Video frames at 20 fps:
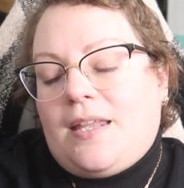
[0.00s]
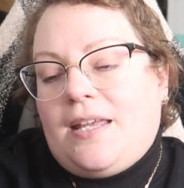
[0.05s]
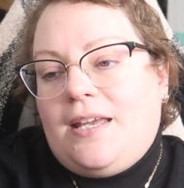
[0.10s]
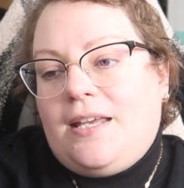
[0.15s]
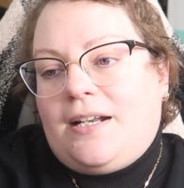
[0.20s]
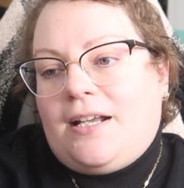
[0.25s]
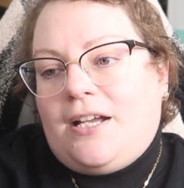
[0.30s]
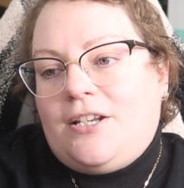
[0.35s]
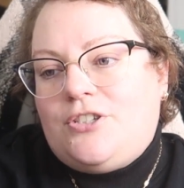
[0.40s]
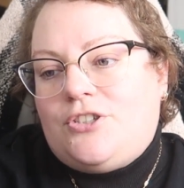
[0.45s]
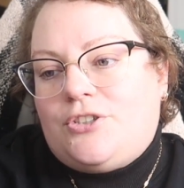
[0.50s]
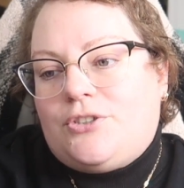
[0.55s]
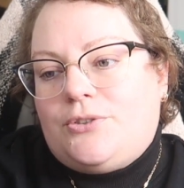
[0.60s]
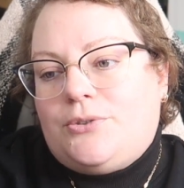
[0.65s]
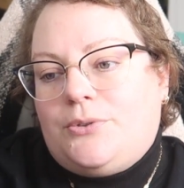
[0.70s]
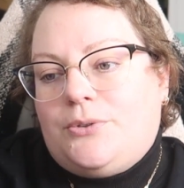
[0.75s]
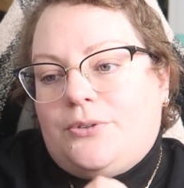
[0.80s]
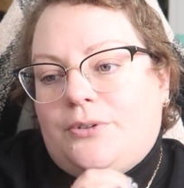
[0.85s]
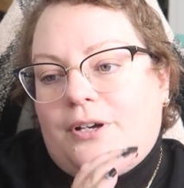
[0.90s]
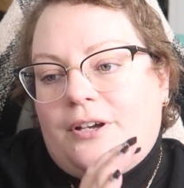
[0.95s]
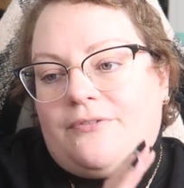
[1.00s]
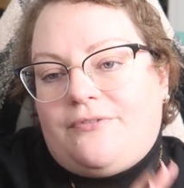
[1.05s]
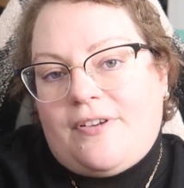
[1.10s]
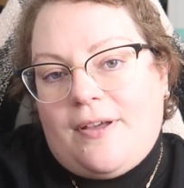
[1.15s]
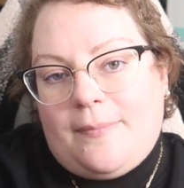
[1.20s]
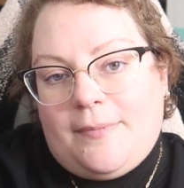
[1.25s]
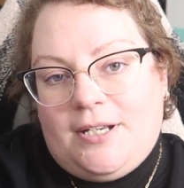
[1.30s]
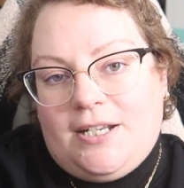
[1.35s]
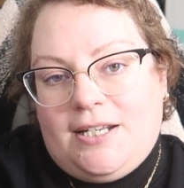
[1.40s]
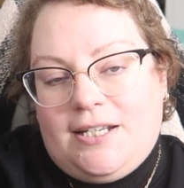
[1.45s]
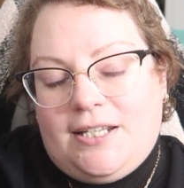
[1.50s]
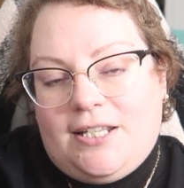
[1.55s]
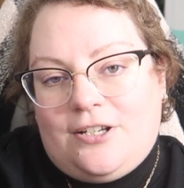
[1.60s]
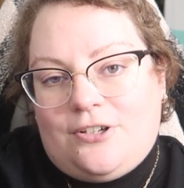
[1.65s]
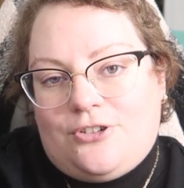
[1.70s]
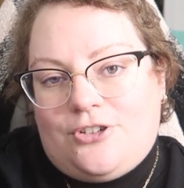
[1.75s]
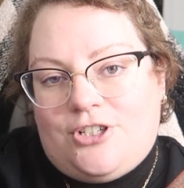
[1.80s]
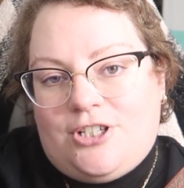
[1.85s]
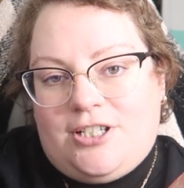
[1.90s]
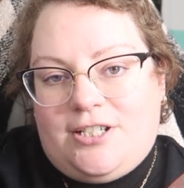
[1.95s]
And I do a feminine
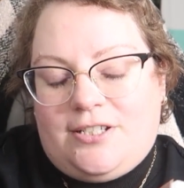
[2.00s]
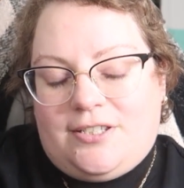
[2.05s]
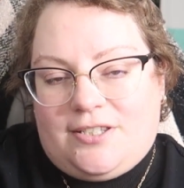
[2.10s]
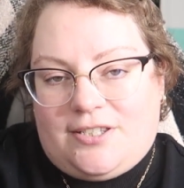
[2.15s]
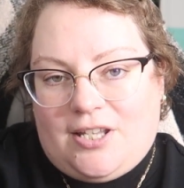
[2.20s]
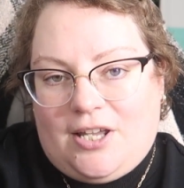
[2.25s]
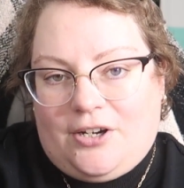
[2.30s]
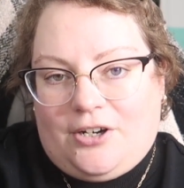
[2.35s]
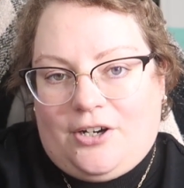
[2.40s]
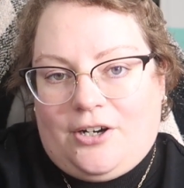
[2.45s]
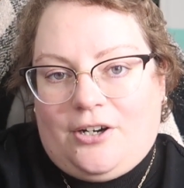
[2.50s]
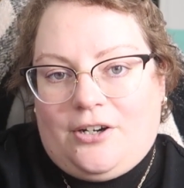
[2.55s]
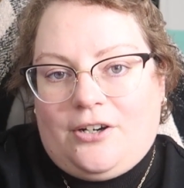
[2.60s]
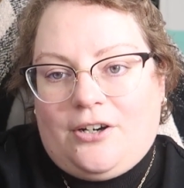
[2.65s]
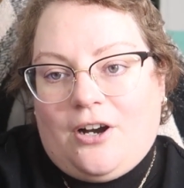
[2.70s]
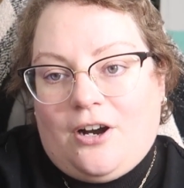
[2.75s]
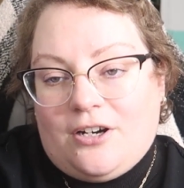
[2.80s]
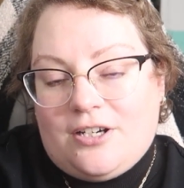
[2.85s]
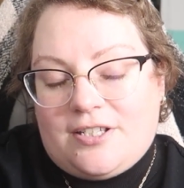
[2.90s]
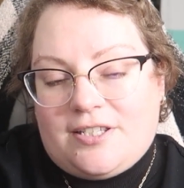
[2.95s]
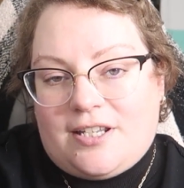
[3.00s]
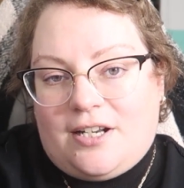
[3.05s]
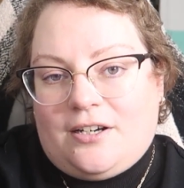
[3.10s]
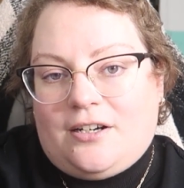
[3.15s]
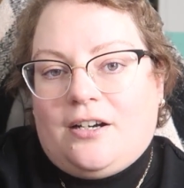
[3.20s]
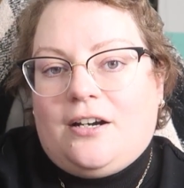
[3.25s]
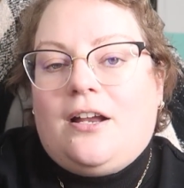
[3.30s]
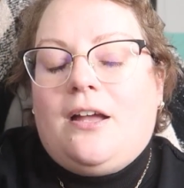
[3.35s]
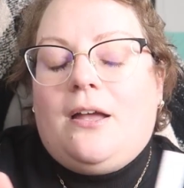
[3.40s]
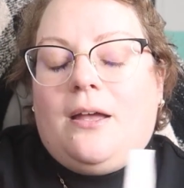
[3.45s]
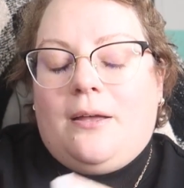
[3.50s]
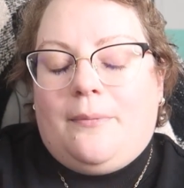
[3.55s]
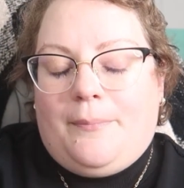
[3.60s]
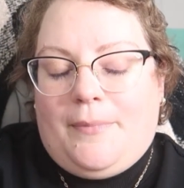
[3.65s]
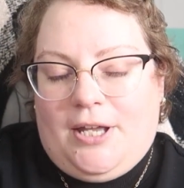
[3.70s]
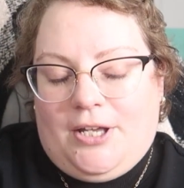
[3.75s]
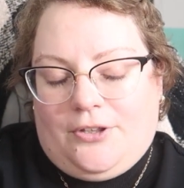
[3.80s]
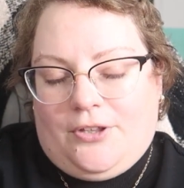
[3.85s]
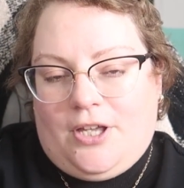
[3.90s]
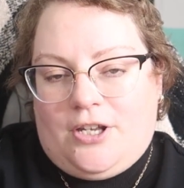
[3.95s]
energy center, heart center,
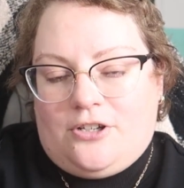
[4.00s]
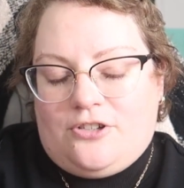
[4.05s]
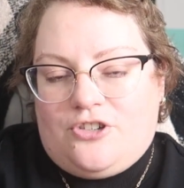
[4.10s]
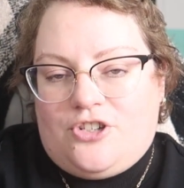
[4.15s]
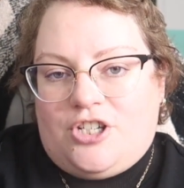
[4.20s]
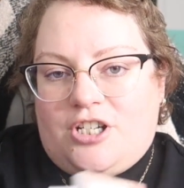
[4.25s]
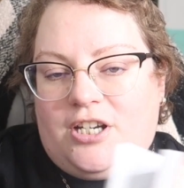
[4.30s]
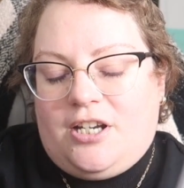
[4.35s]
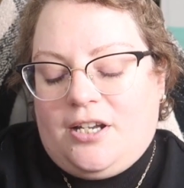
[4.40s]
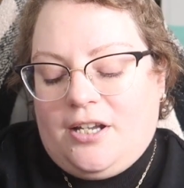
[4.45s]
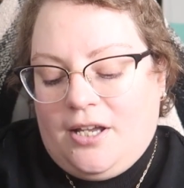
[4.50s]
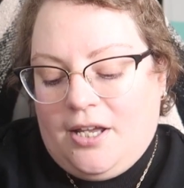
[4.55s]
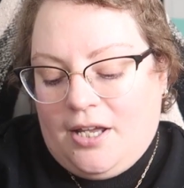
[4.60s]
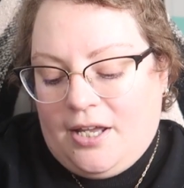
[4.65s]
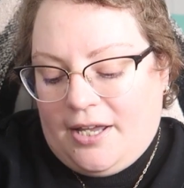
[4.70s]
male energy.